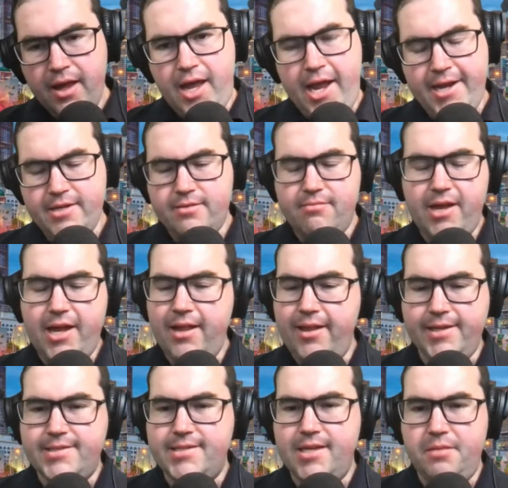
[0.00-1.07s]
And
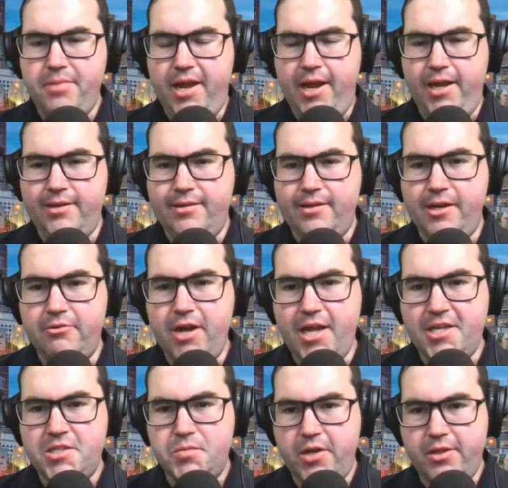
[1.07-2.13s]
Alex had been
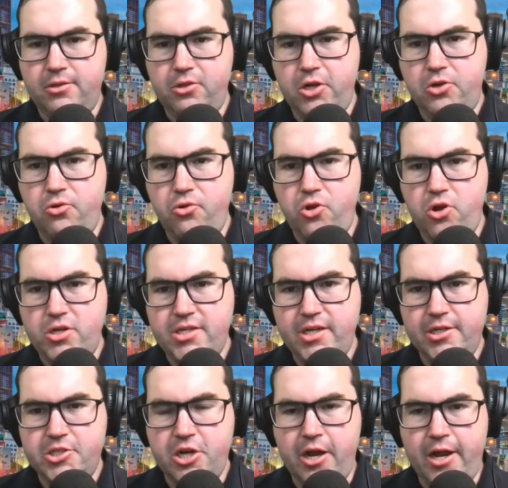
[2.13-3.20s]
harassed by the local
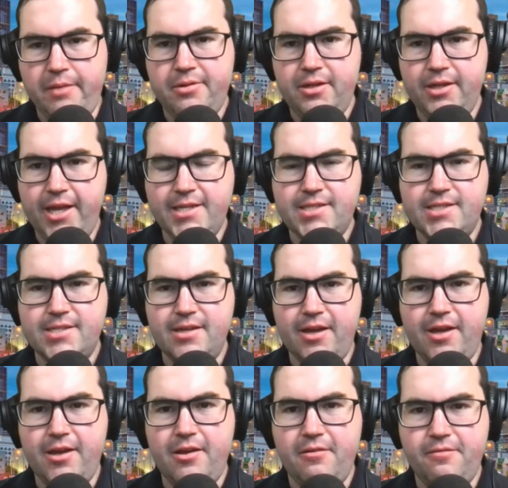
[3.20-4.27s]
Nottinghamshire police
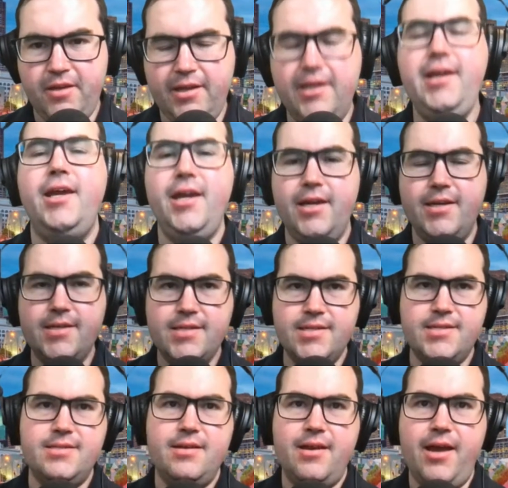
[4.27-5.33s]
uh, for
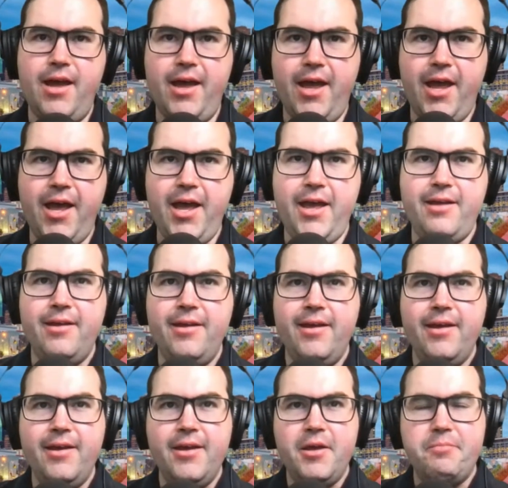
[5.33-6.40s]
years. Uh,
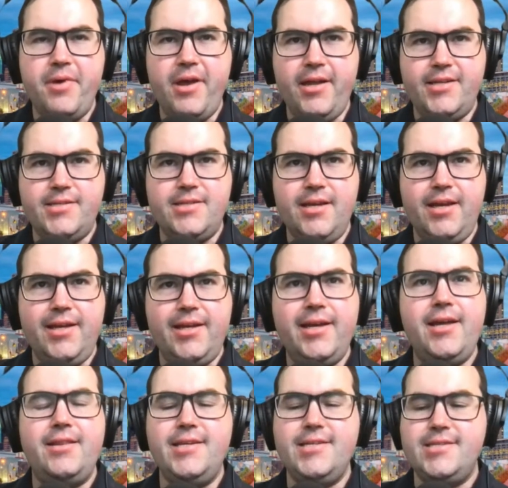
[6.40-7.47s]
but uh,
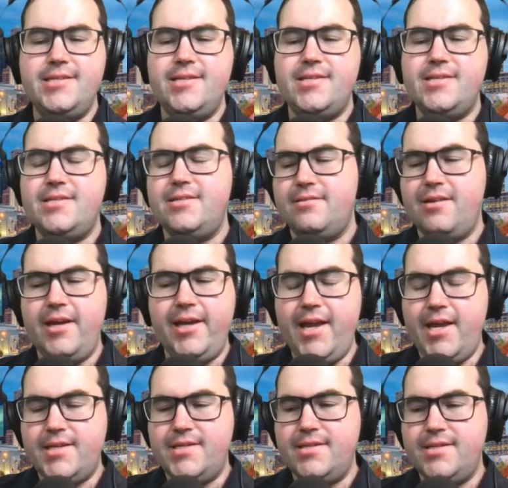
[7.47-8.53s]
yeah, this is, I
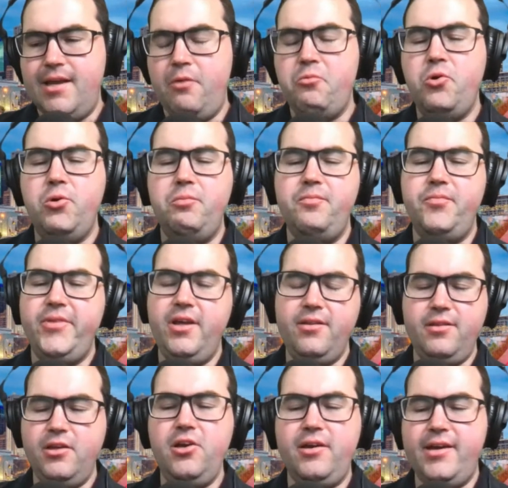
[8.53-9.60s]
guess, uh, well, the,
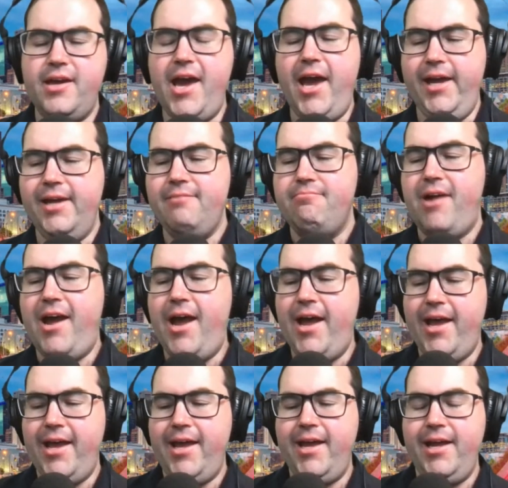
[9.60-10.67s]
the UK,
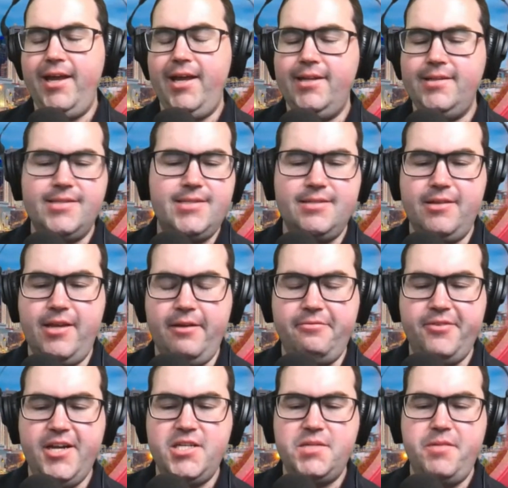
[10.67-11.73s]
uh, it's like
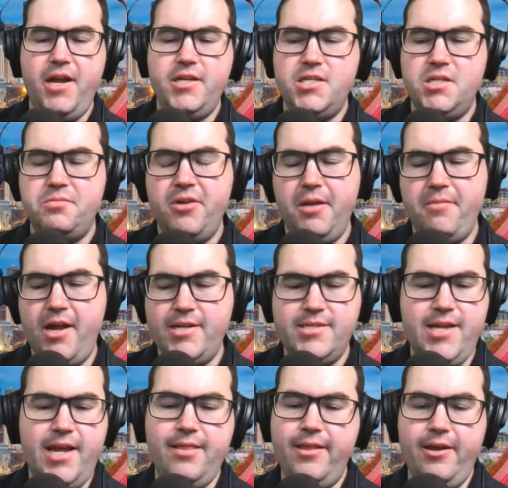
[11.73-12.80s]
free speech is pretty much
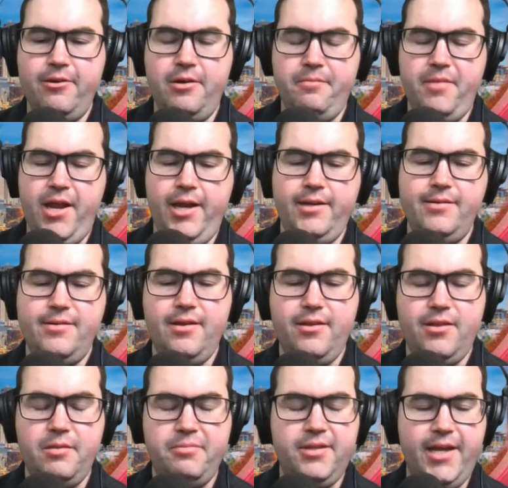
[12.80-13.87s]
dead there. I mean,
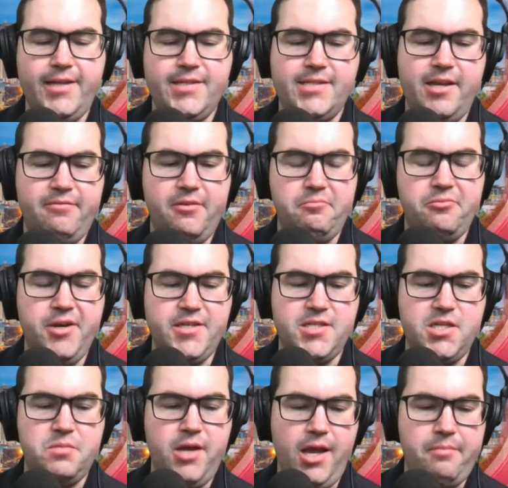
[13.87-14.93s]
the, the police have
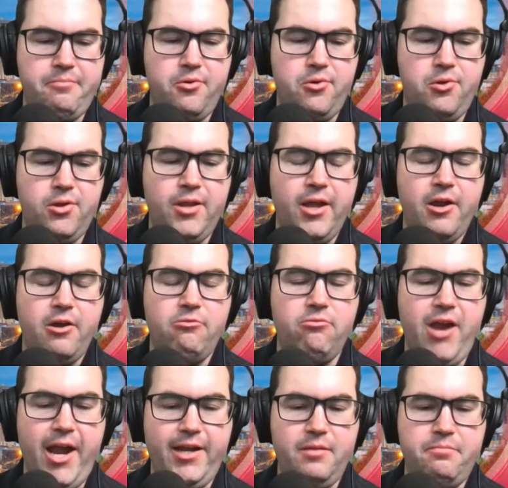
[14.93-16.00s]
imprisoned people,
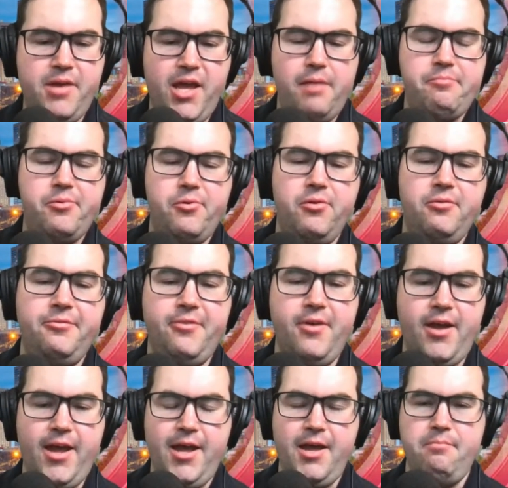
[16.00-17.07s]
raided people
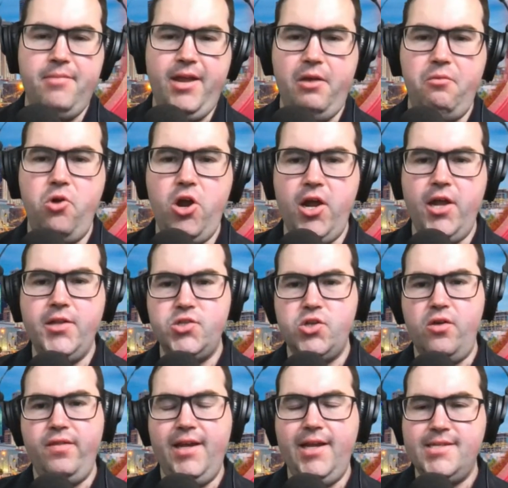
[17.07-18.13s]
for mean words
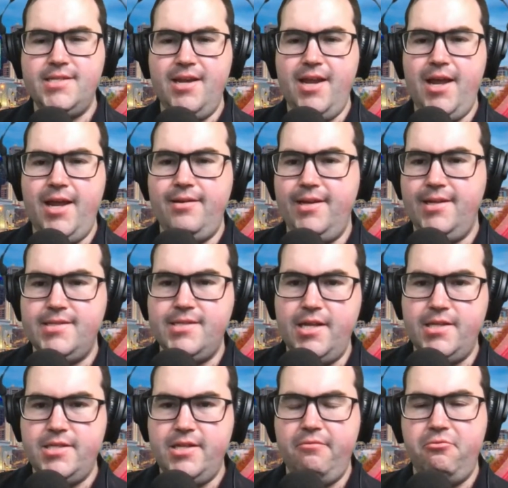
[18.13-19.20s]
on the internet,
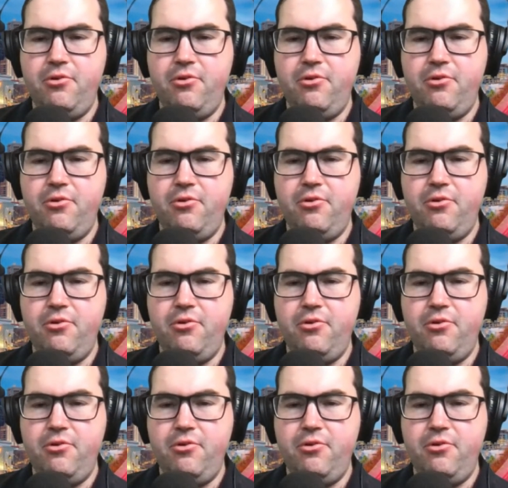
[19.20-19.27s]
insensitive